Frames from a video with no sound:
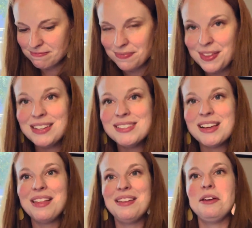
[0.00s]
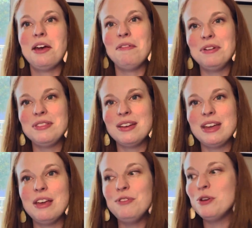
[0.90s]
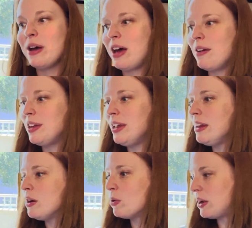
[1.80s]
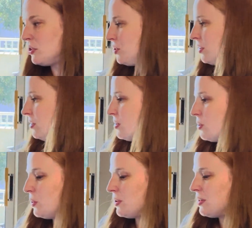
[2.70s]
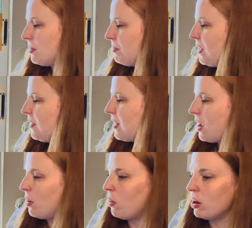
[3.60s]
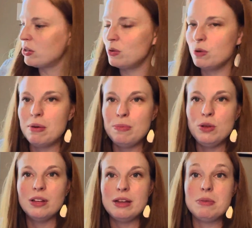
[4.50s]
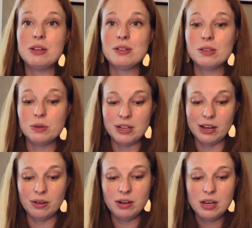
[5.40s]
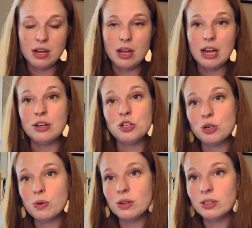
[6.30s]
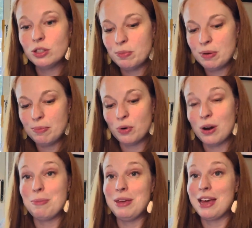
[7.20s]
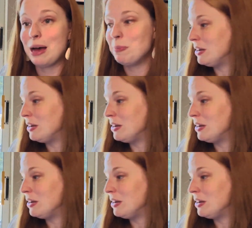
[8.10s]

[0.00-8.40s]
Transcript: that's, I think, everything. If you have any questions or something that I walked through, maybe you'd like me to slow down and show it a little bit more, I'd be happy